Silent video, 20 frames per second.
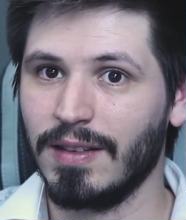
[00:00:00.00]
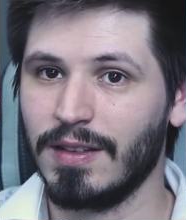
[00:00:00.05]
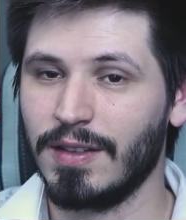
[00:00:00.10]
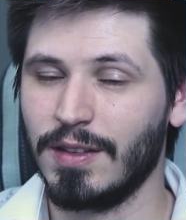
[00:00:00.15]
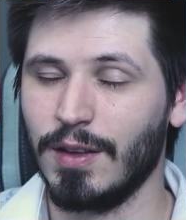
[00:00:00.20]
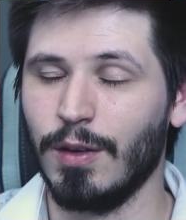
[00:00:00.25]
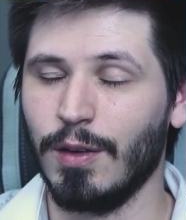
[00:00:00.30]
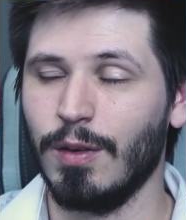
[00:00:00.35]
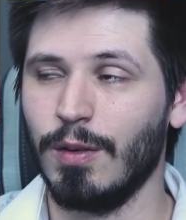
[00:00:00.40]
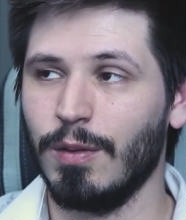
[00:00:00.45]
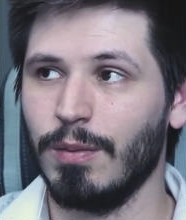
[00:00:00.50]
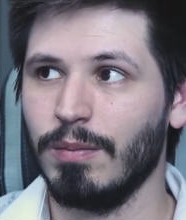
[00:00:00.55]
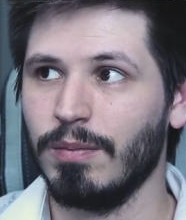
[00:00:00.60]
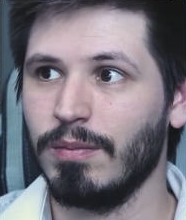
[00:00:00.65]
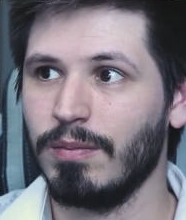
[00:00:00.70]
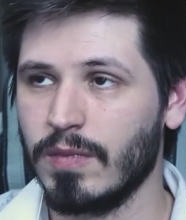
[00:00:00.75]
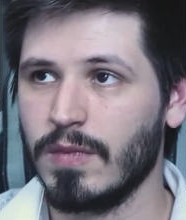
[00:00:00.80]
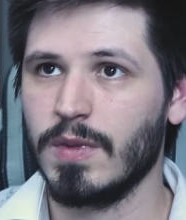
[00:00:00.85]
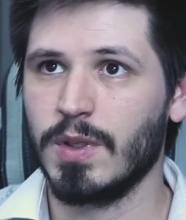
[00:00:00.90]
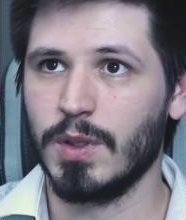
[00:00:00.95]
So
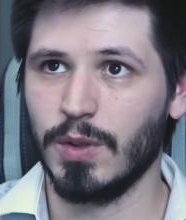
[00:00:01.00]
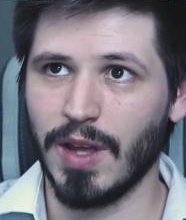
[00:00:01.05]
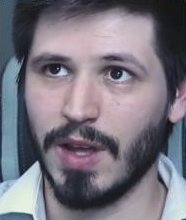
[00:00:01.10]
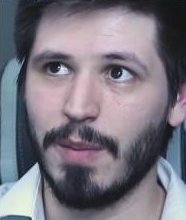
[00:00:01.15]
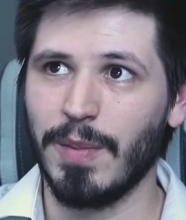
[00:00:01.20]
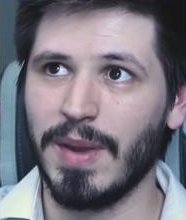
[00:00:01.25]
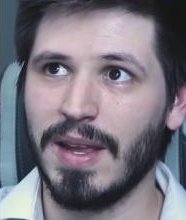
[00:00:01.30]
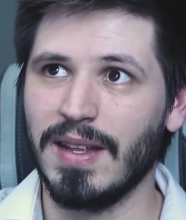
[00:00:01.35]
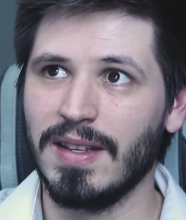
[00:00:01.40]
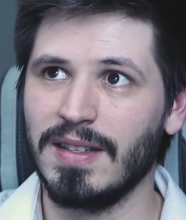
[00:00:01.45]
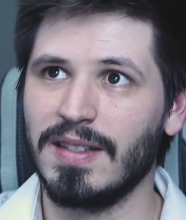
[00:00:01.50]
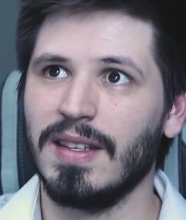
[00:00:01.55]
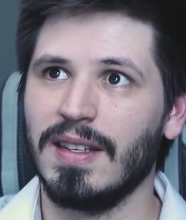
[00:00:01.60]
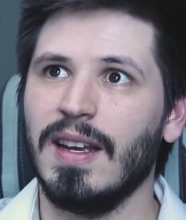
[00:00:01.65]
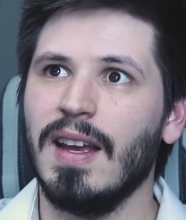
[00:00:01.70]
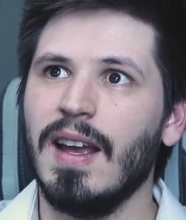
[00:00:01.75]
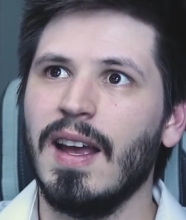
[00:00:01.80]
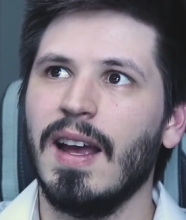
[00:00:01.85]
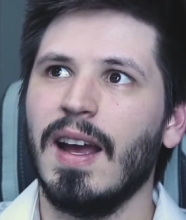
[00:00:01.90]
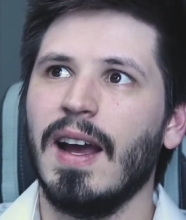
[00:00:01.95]
that means
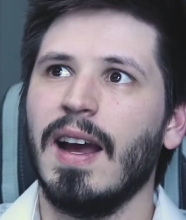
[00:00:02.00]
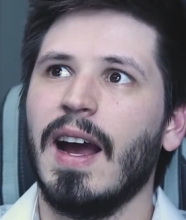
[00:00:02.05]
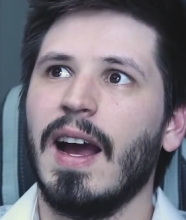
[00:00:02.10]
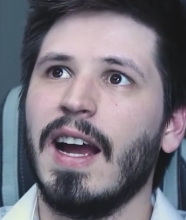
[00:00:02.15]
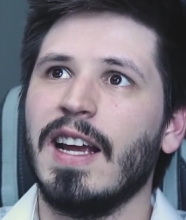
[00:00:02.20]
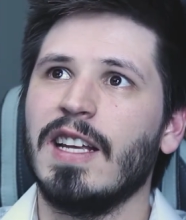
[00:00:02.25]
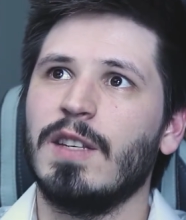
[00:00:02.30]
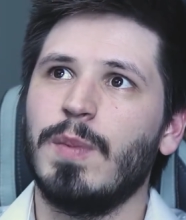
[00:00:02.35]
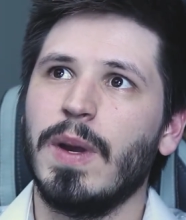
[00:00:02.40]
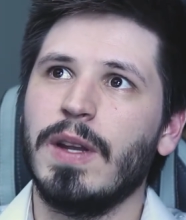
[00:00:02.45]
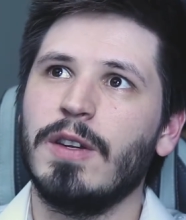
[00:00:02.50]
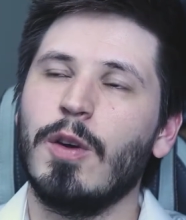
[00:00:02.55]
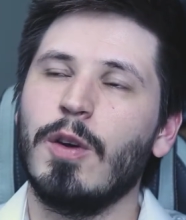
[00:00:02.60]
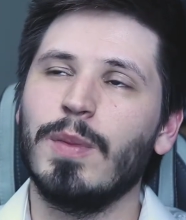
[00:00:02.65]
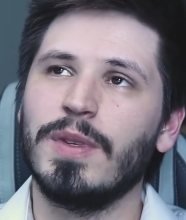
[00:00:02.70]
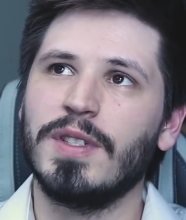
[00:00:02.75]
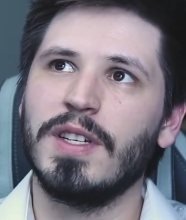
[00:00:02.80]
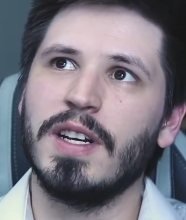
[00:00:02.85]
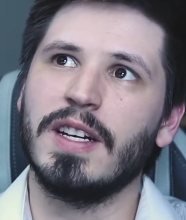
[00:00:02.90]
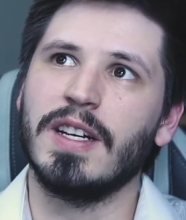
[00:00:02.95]
I spent
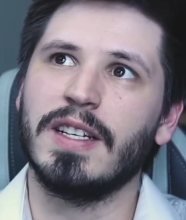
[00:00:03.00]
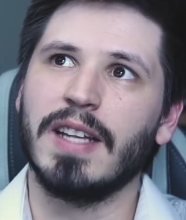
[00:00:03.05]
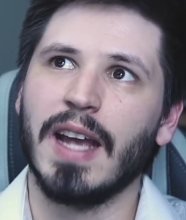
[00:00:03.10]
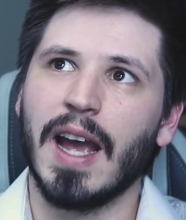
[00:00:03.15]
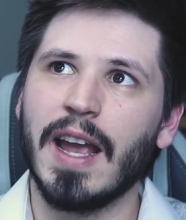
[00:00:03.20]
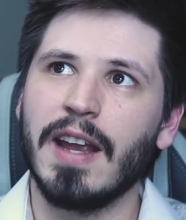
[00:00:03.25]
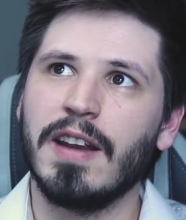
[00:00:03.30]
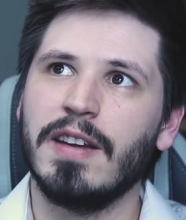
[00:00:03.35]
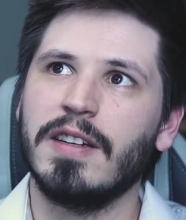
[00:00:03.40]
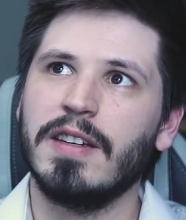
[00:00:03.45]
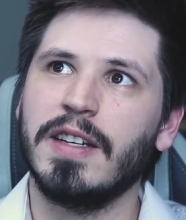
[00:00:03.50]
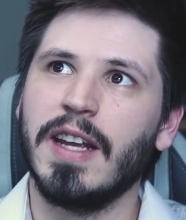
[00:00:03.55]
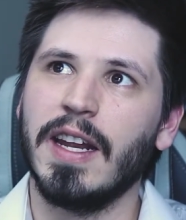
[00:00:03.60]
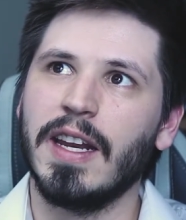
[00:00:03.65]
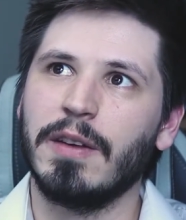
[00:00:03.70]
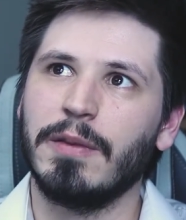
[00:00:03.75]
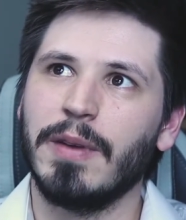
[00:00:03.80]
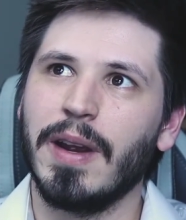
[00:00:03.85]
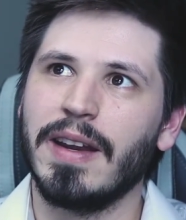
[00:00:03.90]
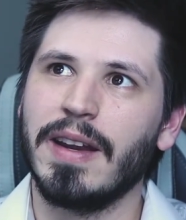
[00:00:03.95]
almost an entire year
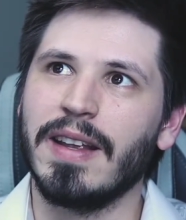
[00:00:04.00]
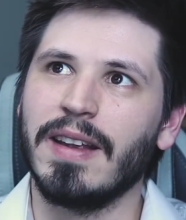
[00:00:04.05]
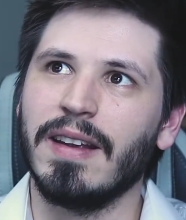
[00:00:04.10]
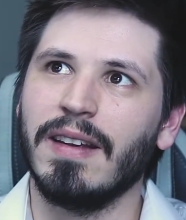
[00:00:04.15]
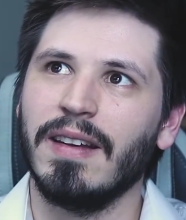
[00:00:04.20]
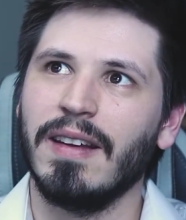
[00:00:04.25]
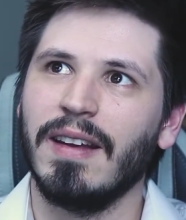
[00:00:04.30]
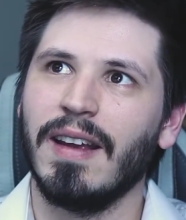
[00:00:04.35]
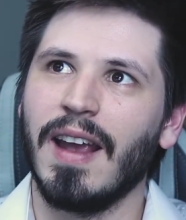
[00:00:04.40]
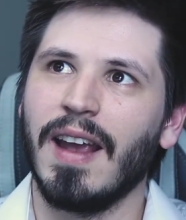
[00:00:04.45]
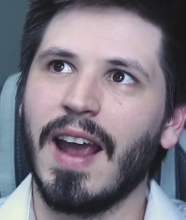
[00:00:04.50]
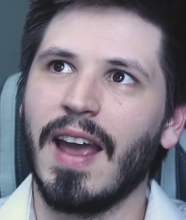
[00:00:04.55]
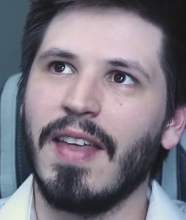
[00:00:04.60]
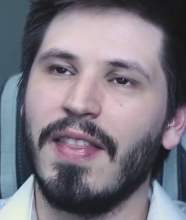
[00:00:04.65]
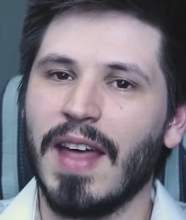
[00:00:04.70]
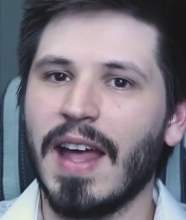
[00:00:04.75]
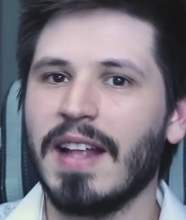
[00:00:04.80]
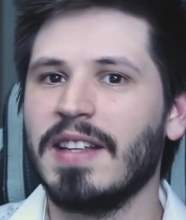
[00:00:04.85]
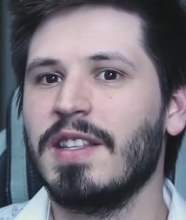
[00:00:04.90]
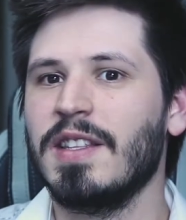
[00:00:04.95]
getting ready, and
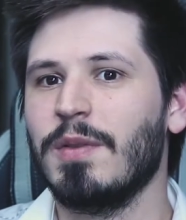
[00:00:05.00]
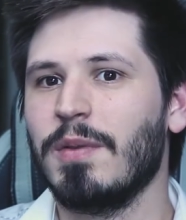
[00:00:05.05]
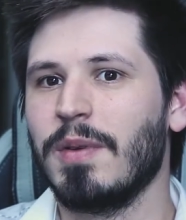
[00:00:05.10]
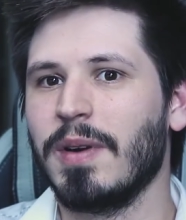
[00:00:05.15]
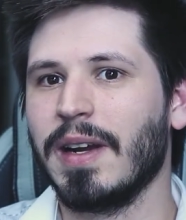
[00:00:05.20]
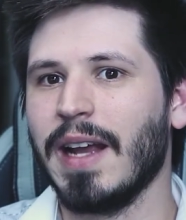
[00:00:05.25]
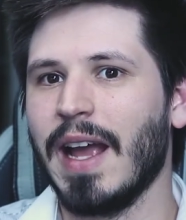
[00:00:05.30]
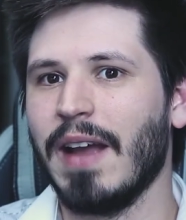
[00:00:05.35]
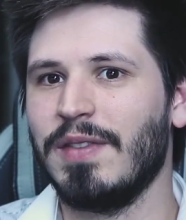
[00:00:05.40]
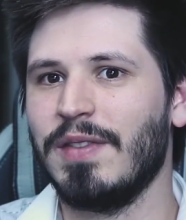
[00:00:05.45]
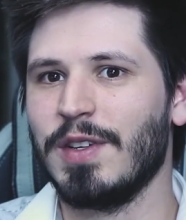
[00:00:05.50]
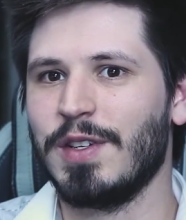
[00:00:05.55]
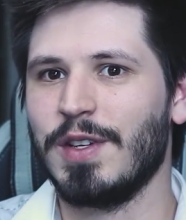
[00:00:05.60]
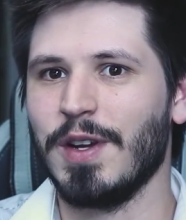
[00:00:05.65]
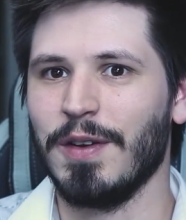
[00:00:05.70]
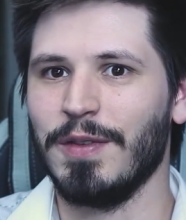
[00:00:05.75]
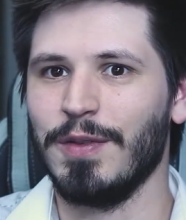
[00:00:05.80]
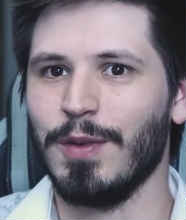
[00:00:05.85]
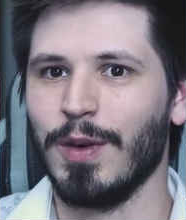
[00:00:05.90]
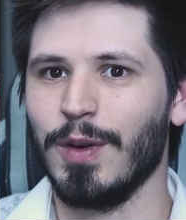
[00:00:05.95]
that's the work I have to
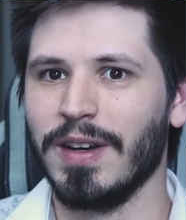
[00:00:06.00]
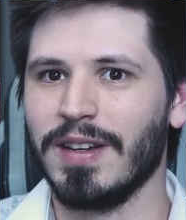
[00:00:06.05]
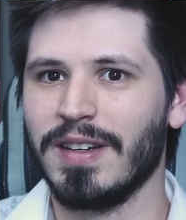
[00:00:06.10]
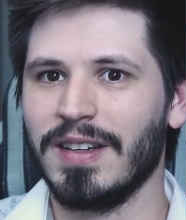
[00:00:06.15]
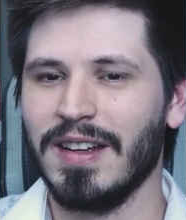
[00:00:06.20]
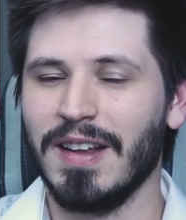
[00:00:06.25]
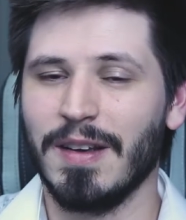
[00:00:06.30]
show for it.